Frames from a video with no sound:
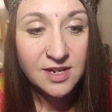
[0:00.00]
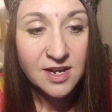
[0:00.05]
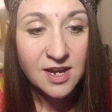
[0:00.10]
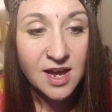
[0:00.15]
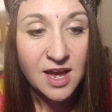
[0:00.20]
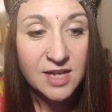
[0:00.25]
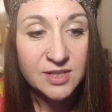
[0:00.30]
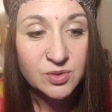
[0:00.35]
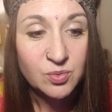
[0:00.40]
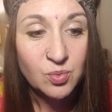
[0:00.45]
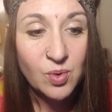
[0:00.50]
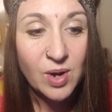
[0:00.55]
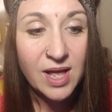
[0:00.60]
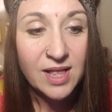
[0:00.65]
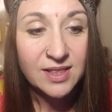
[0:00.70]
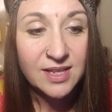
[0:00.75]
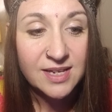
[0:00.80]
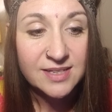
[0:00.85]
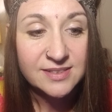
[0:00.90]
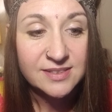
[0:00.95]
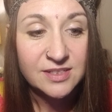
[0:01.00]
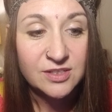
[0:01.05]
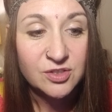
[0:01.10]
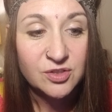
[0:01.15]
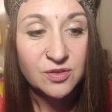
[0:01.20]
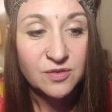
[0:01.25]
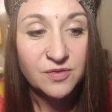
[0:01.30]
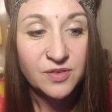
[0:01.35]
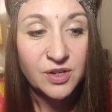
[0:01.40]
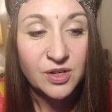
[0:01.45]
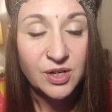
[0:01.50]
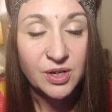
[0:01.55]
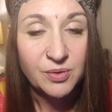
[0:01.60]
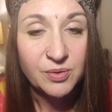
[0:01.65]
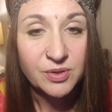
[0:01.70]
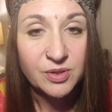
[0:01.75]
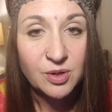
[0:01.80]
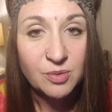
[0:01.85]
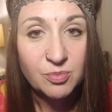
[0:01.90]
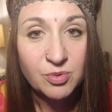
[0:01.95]
as well as interfering
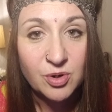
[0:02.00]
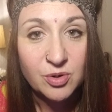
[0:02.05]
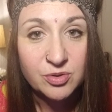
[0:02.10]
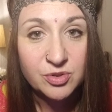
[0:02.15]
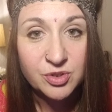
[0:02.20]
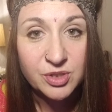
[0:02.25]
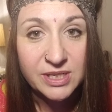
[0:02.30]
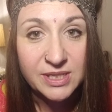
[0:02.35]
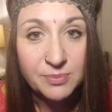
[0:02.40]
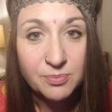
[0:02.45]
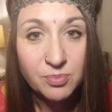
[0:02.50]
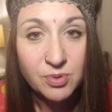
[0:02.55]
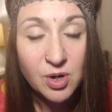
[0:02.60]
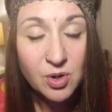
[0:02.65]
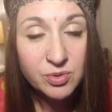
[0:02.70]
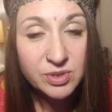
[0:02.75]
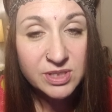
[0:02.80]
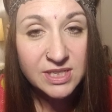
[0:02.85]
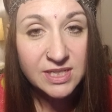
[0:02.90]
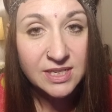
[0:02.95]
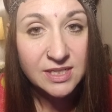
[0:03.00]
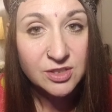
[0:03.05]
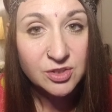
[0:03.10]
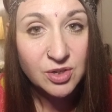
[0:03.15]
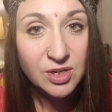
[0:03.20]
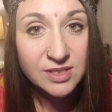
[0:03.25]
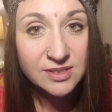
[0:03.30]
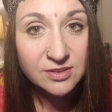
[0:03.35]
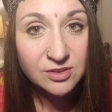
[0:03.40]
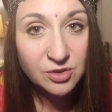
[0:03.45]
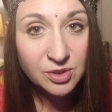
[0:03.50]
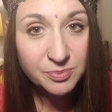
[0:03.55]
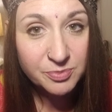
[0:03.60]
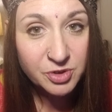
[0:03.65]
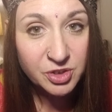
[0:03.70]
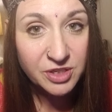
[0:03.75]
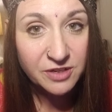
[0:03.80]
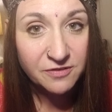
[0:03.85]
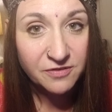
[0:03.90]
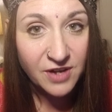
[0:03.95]
with our protein
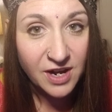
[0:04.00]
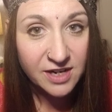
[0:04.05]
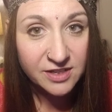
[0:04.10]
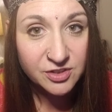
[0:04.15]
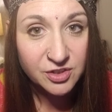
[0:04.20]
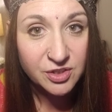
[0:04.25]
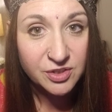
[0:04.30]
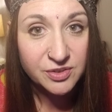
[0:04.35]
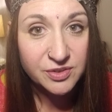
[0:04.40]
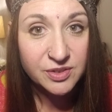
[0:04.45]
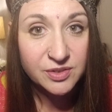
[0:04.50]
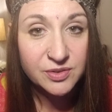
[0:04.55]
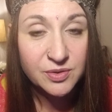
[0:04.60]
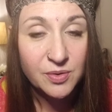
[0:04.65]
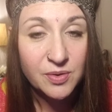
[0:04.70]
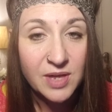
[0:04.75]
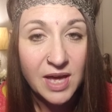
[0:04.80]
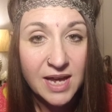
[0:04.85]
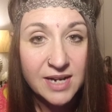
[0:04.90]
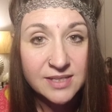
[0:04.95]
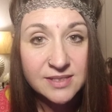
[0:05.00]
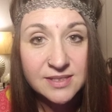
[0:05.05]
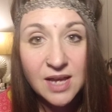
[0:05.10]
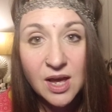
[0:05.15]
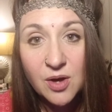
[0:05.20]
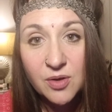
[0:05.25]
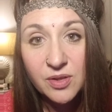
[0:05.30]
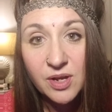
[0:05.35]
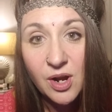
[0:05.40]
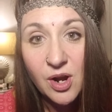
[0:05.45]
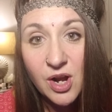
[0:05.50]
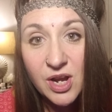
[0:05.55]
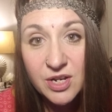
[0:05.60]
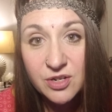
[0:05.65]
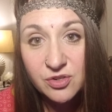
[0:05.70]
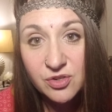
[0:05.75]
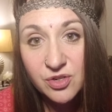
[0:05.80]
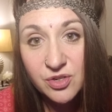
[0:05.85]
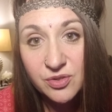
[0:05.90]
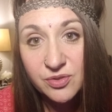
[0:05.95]
transcription factors. So that is how they're
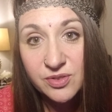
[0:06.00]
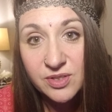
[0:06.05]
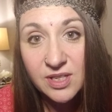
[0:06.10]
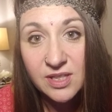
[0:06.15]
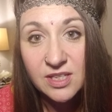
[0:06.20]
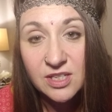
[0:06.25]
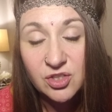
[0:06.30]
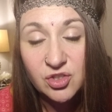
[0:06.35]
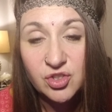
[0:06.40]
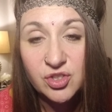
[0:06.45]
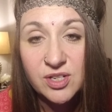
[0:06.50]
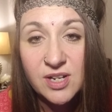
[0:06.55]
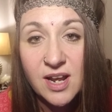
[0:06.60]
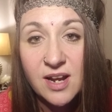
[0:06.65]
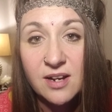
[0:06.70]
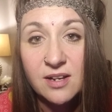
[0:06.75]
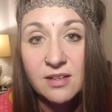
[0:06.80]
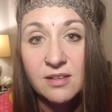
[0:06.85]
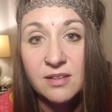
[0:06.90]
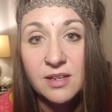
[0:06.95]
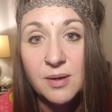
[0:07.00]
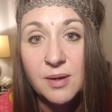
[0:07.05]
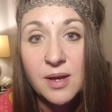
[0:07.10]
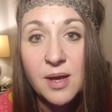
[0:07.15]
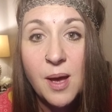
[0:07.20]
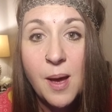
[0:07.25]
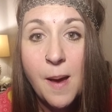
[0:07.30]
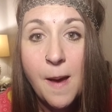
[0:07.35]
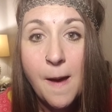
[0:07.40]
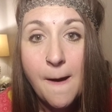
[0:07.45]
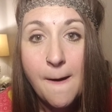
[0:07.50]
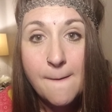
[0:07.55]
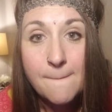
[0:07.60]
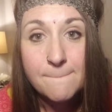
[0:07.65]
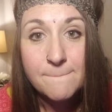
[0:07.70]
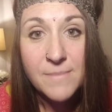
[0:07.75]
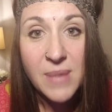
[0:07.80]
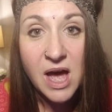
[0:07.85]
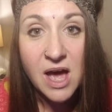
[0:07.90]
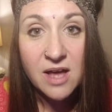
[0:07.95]
introducing these genetically
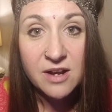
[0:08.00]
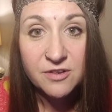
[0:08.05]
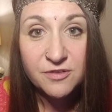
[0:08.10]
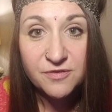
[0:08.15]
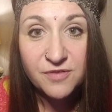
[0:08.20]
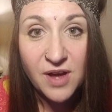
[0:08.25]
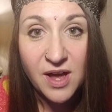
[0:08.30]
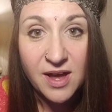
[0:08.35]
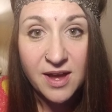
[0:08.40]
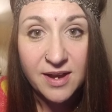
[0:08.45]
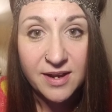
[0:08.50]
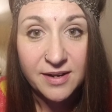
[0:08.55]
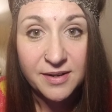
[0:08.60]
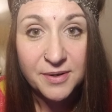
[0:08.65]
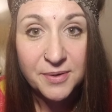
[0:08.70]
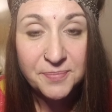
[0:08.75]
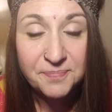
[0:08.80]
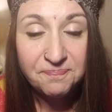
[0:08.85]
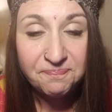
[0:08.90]
modified